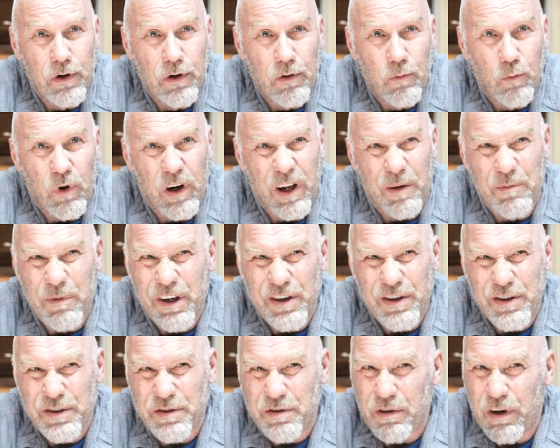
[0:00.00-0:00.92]
what I'm going to
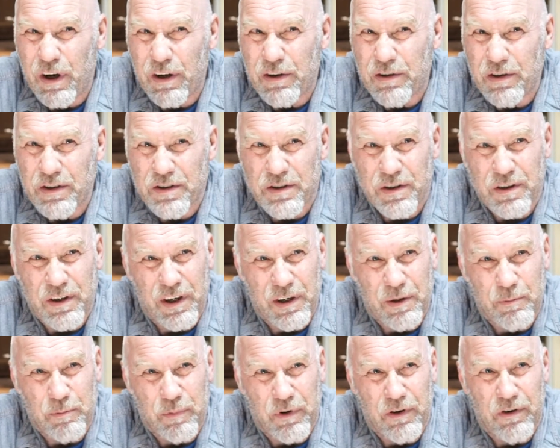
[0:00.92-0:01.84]
just throw out there is called a
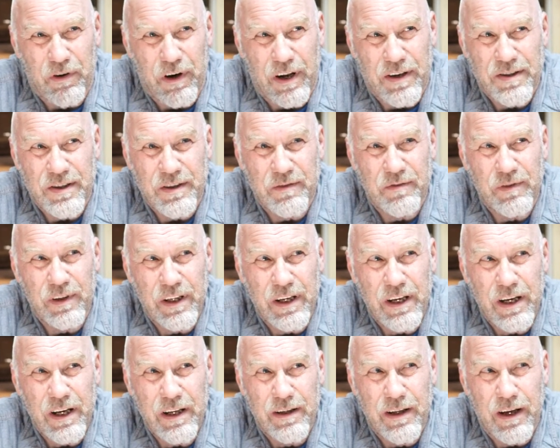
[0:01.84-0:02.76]
progressive
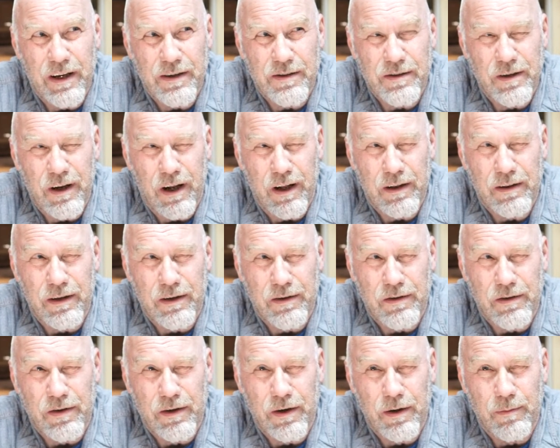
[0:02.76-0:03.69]
lead. That's not the
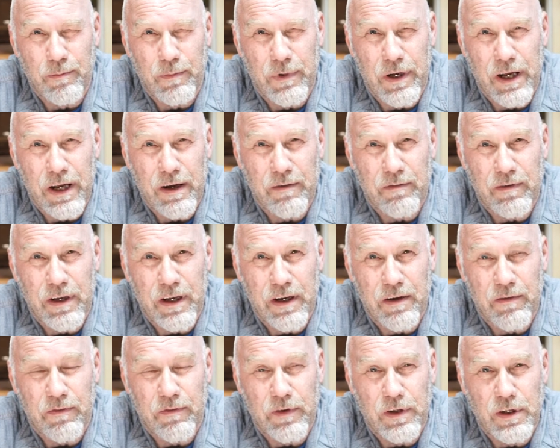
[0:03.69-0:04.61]
term Dave
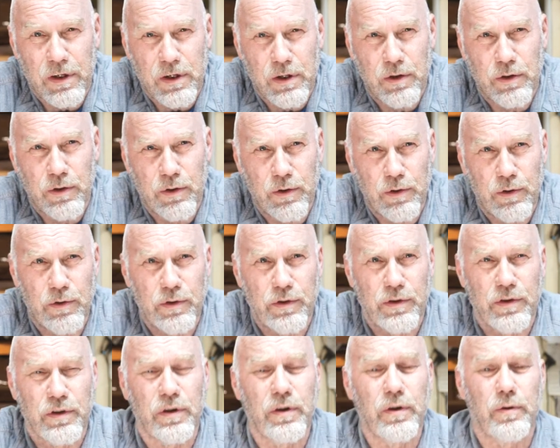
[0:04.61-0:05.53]
Kiff
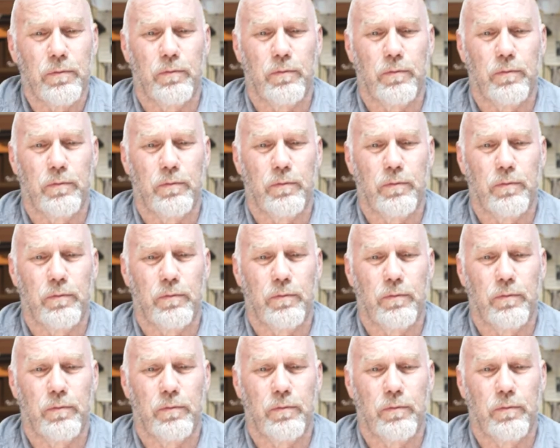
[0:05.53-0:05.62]
used.